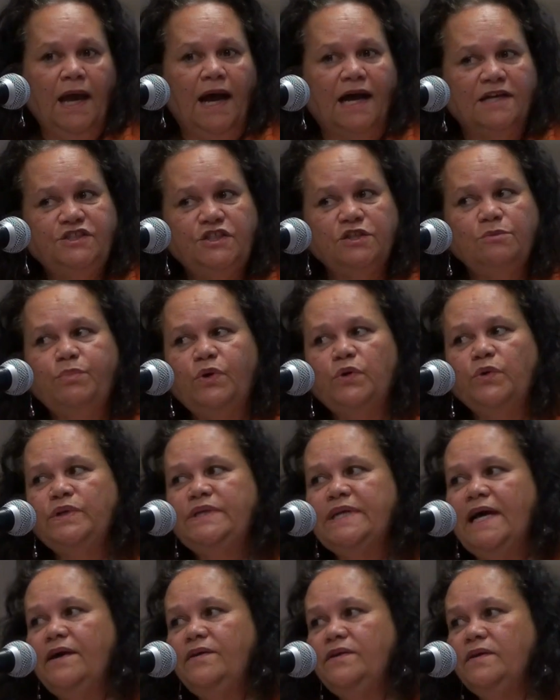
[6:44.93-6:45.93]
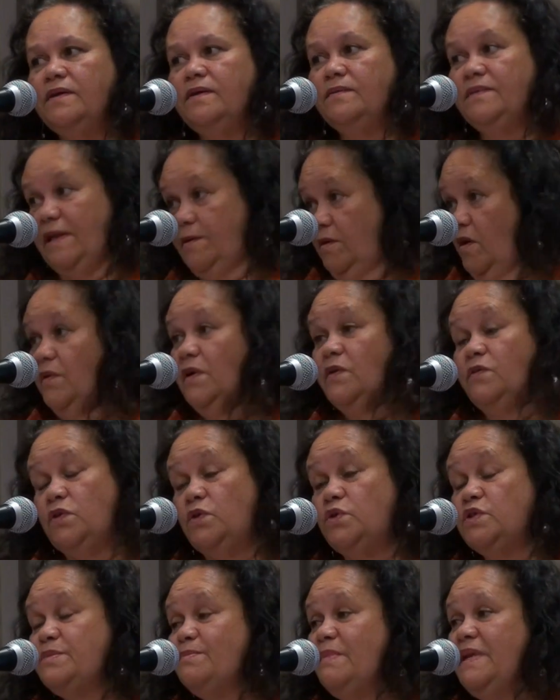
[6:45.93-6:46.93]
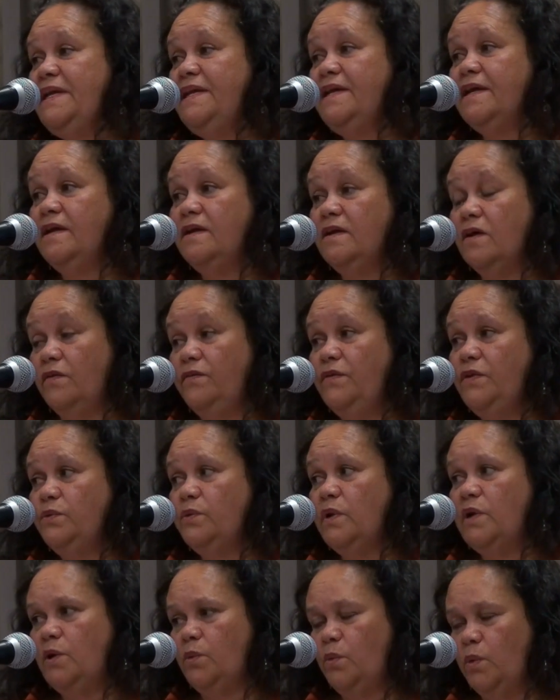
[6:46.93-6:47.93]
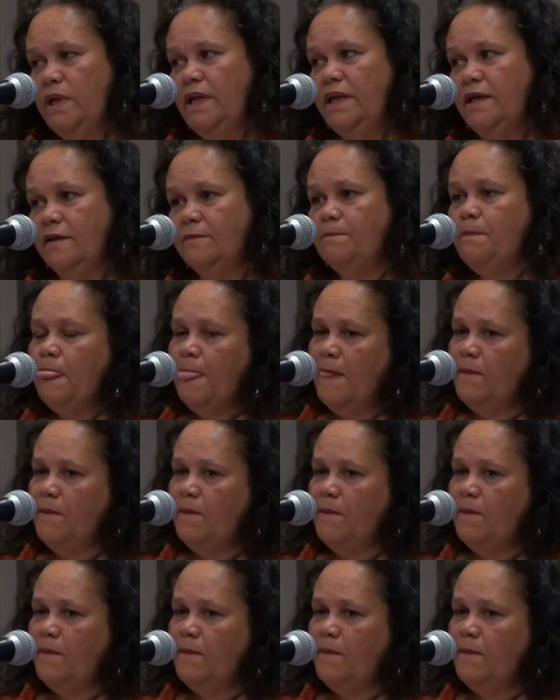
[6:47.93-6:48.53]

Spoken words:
I should point out that, of course, many of you are aware